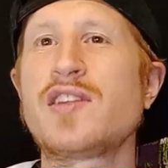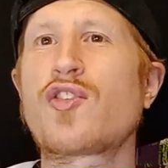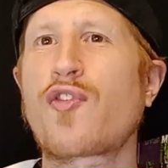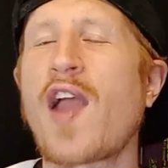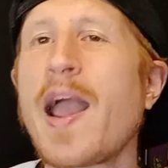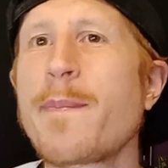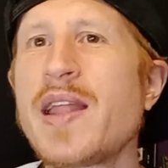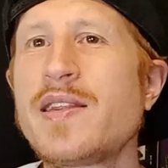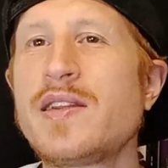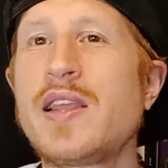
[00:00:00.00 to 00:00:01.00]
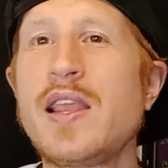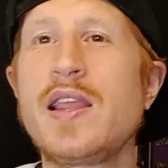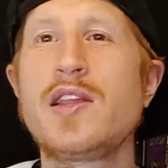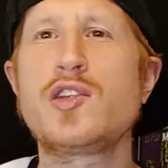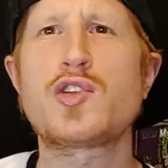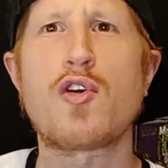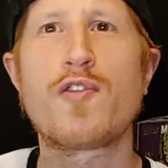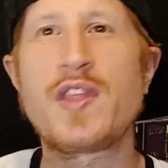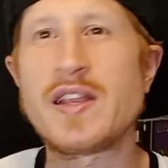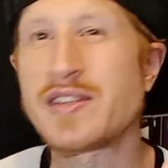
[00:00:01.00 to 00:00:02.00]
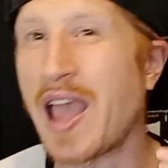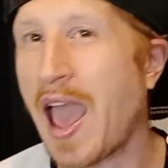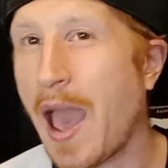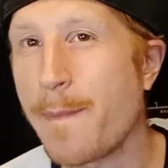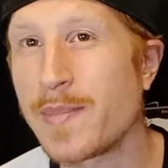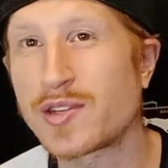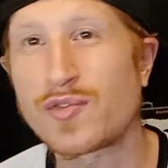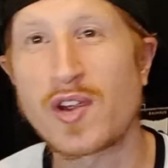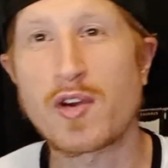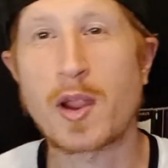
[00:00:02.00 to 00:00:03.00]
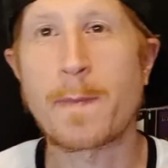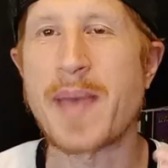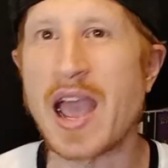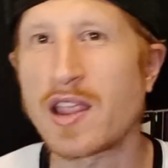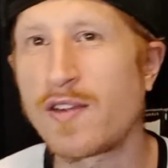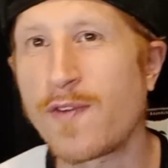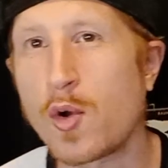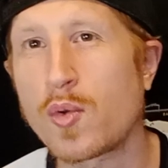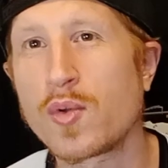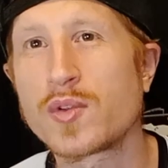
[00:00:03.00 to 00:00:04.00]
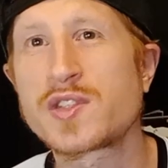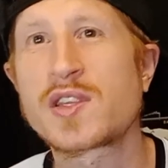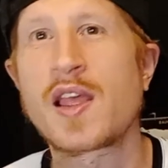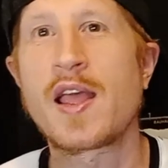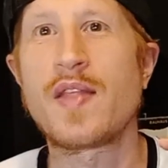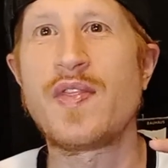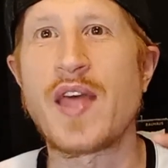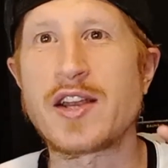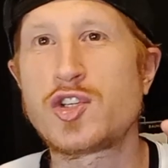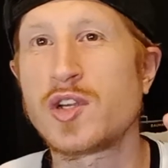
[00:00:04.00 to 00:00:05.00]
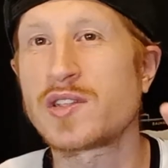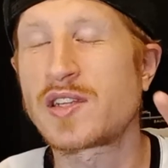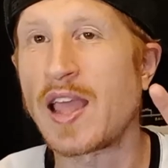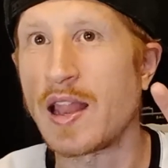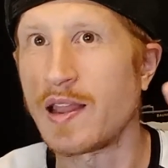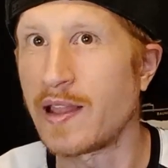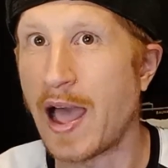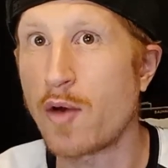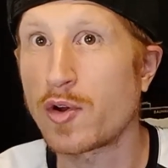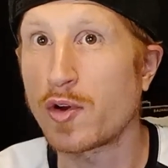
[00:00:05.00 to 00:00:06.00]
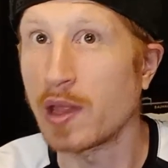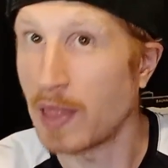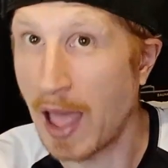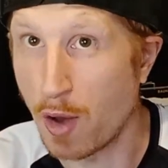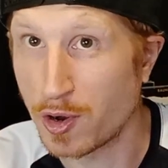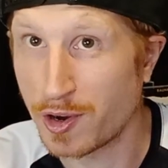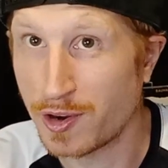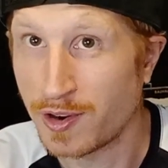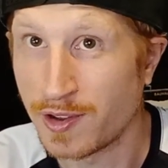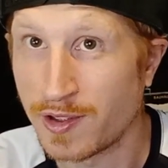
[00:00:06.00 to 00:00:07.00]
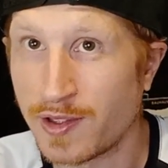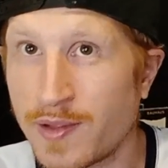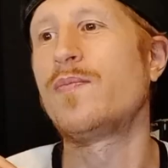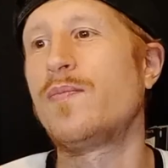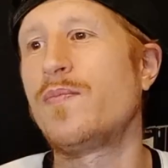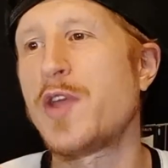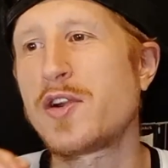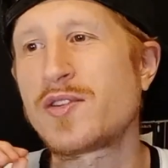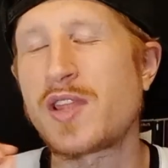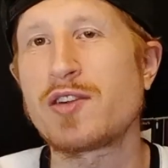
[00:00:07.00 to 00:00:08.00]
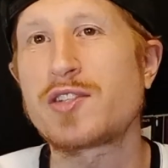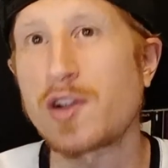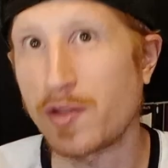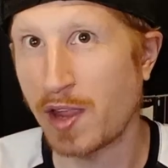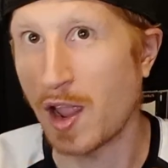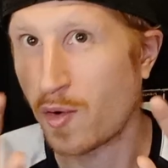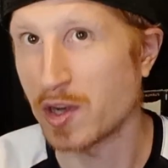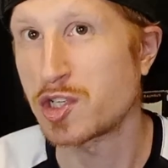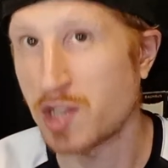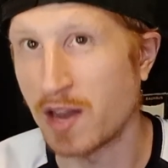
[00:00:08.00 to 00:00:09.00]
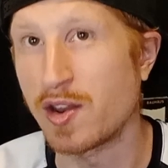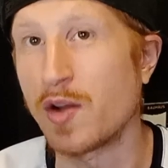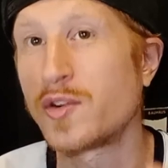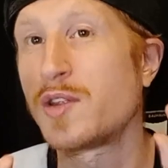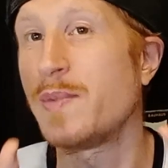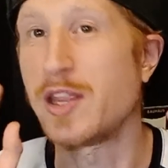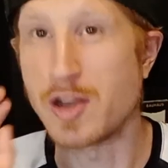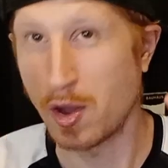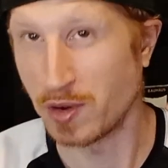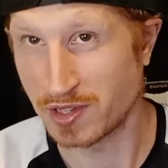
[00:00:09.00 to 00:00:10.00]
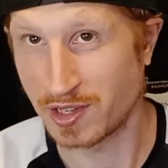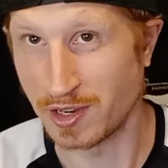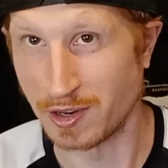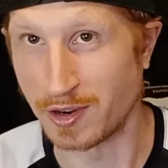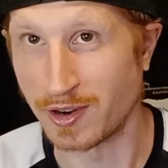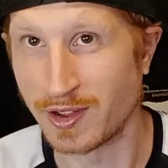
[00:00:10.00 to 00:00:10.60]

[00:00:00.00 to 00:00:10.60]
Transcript: these fragmented keys over these atmospheric backing vocals that just get louder and louder. There, there's certainly a crescendo to be noticed here.